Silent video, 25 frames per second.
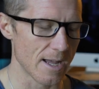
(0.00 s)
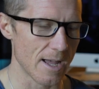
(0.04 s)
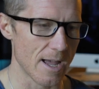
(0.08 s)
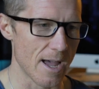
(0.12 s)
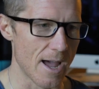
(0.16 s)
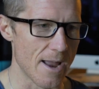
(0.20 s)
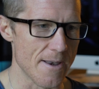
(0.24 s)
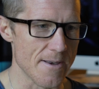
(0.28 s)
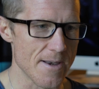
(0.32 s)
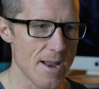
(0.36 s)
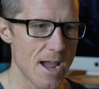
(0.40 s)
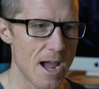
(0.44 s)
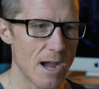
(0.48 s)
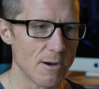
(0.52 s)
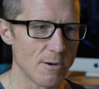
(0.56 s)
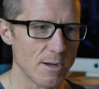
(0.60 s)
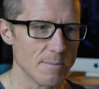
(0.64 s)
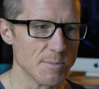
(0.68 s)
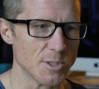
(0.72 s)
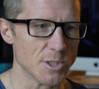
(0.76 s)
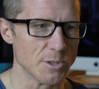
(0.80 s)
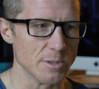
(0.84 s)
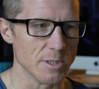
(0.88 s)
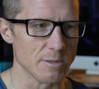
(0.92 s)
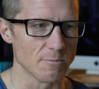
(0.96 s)
And now I'm
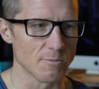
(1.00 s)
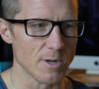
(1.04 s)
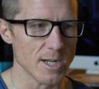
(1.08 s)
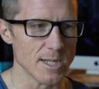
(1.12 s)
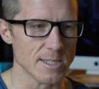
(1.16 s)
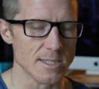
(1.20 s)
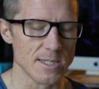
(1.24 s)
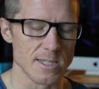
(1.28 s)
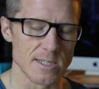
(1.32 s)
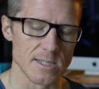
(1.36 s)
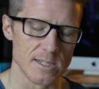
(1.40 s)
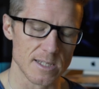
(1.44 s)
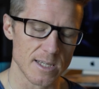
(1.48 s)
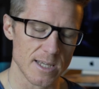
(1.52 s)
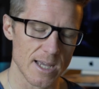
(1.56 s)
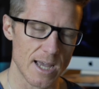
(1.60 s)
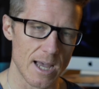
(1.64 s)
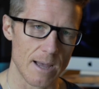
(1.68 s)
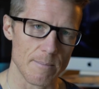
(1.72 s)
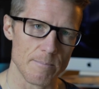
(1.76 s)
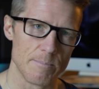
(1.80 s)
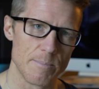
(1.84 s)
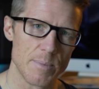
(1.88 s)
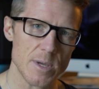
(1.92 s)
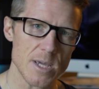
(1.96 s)
doing races in
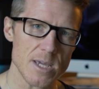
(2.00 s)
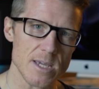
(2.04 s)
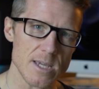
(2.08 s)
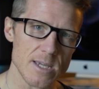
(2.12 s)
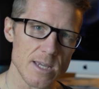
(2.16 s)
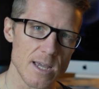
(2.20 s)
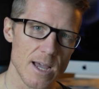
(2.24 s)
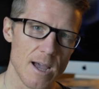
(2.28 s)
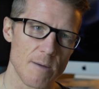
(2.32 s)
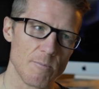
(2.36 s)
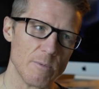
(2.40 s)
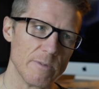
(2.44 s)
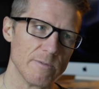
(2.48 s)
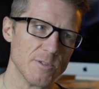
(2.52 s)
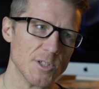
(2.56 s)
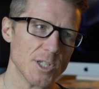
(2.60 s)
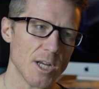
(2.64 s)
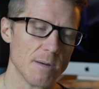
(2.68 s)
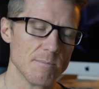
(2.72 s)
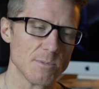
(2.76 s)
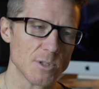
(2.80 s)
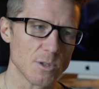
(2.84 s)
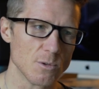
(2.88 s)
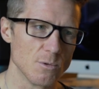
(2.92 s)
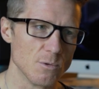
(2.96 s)
Cat B, and we've
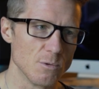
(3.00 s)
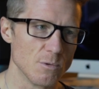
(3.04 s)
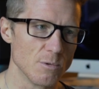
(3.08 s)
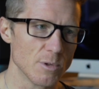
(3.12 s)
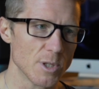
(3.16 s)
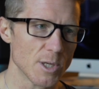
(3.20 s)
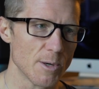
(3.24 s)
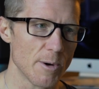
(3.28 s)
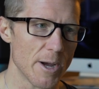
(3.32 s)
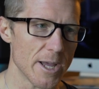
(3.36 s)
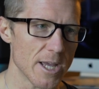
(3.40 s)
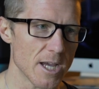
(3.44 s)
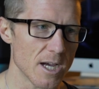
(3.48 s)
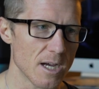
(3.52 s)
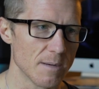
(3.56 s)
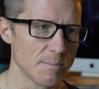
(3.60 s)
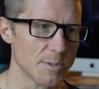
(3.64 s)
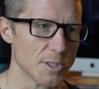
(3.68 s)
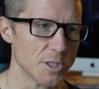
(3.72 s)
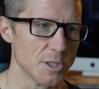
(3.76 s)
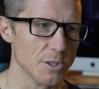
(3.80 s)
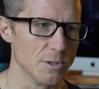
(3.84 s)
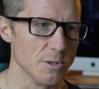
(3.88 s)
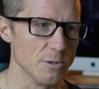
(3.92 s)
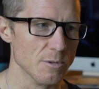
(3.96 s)
jumped all the way up
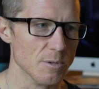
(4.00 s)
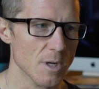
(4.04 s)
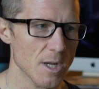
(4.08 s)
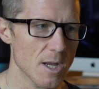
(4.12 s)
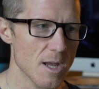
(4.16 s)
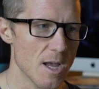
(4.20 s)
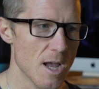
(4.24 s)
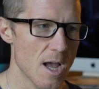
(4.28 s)
to